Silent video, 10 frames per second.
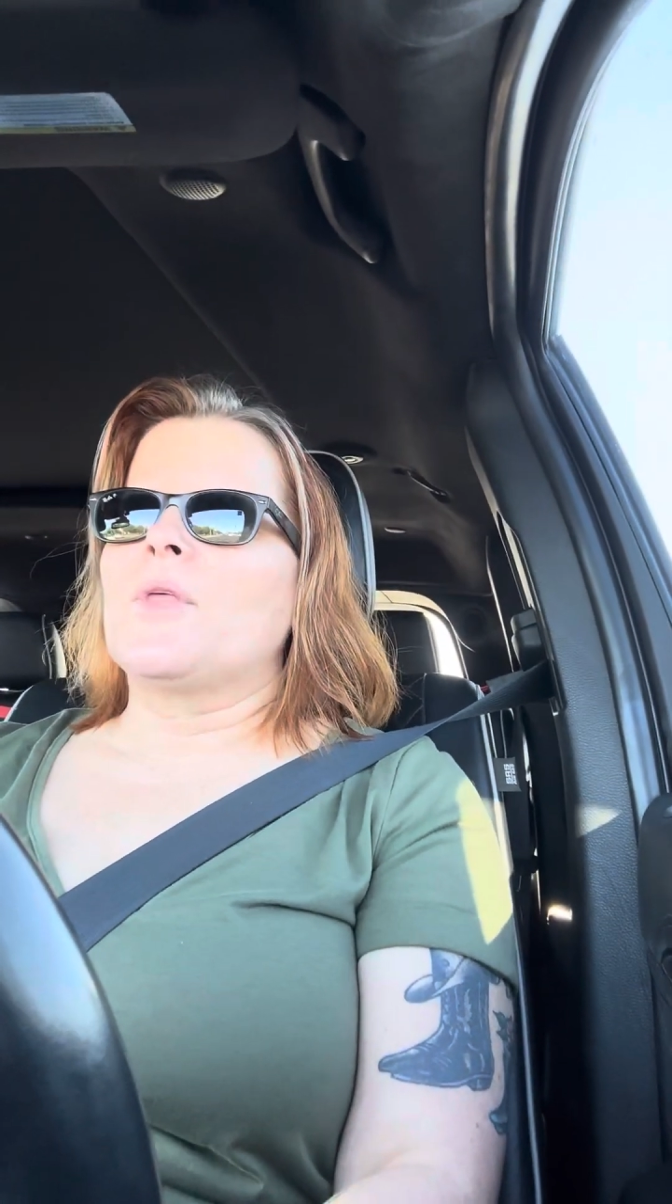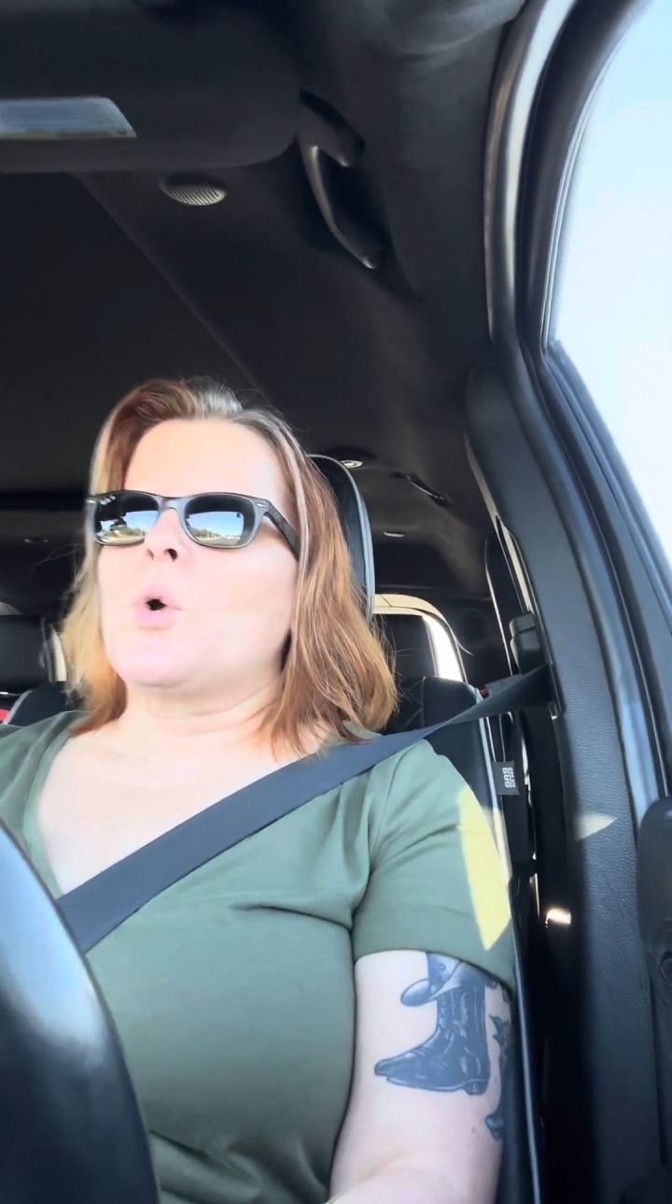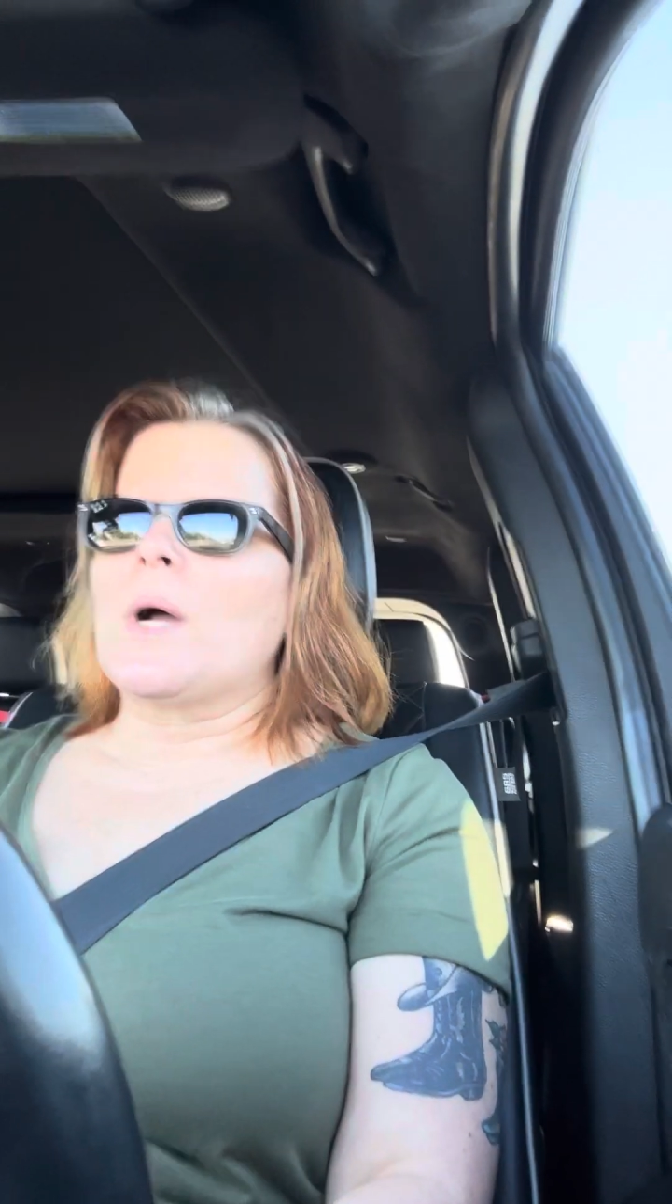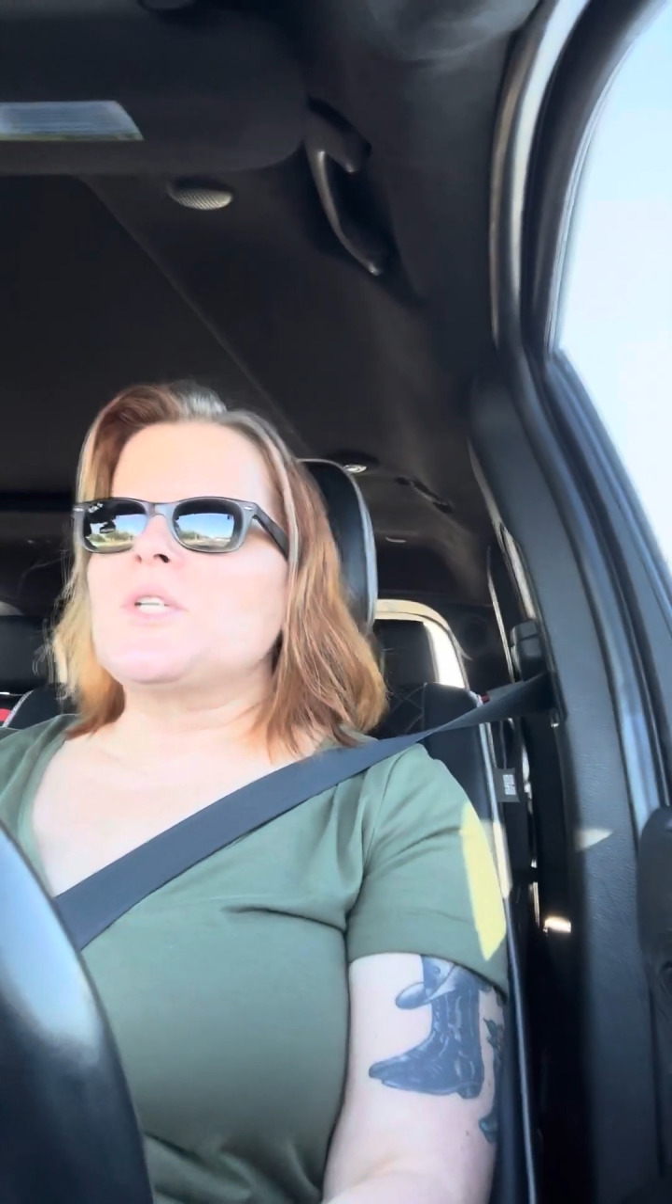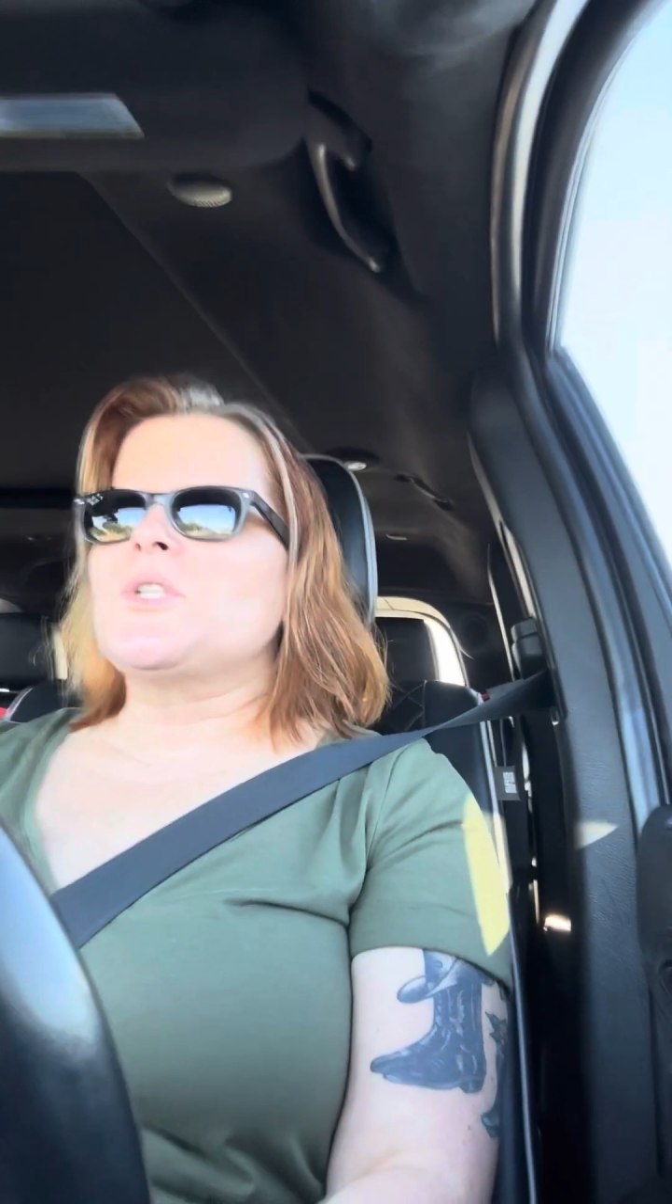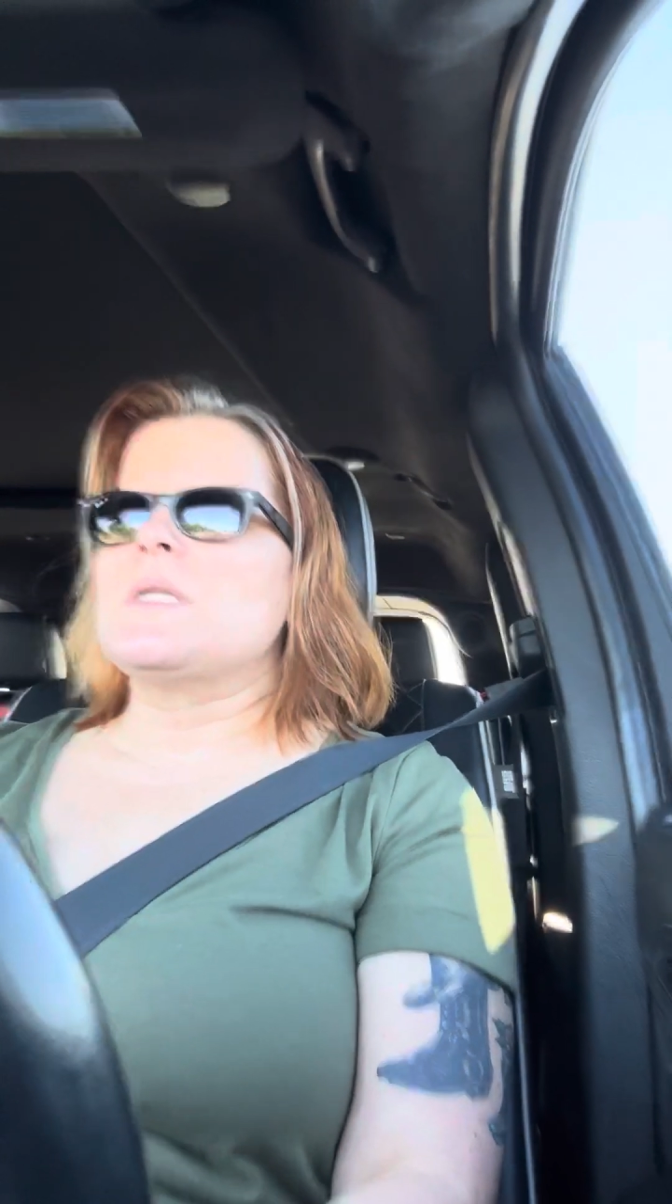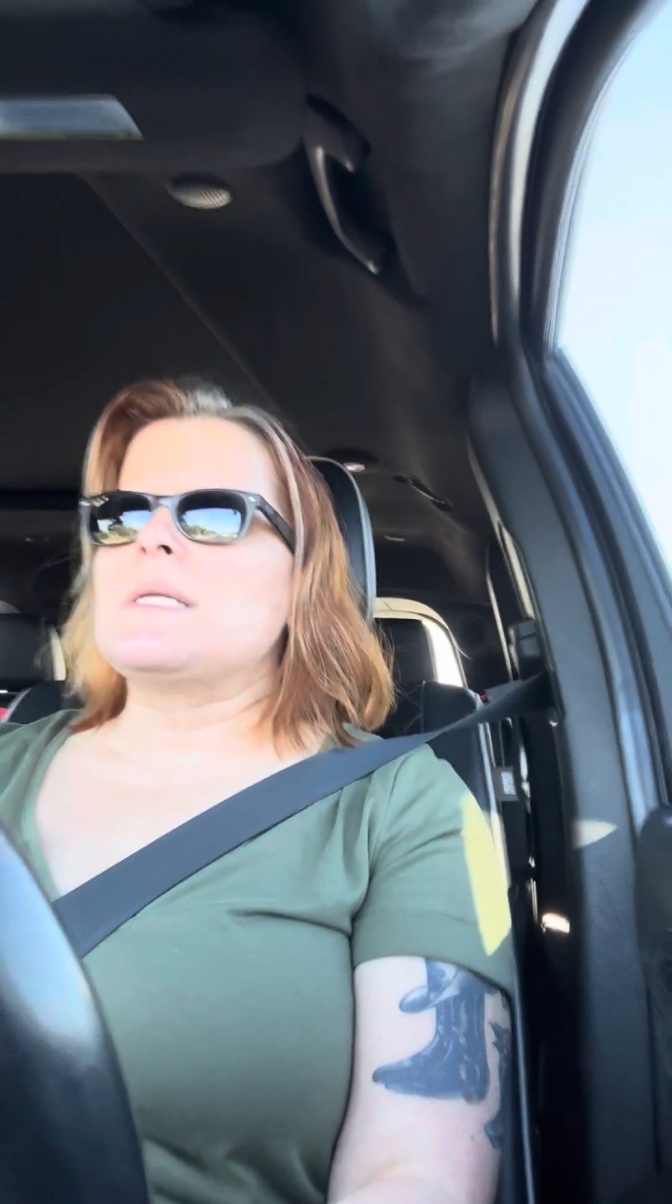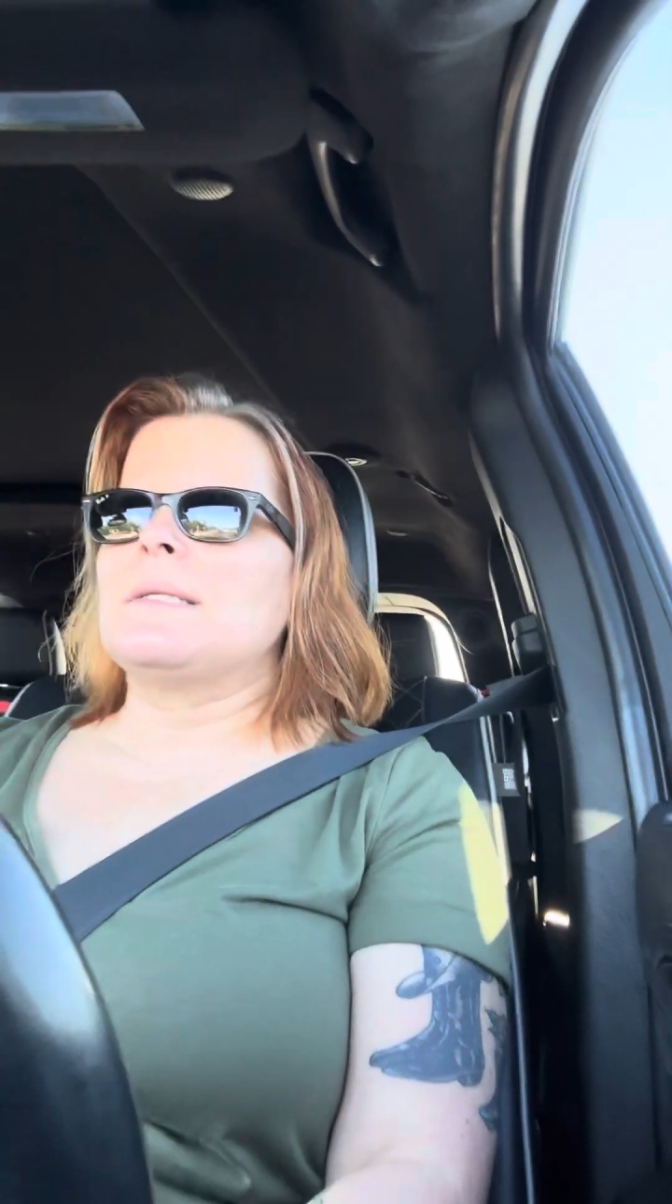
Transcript: the question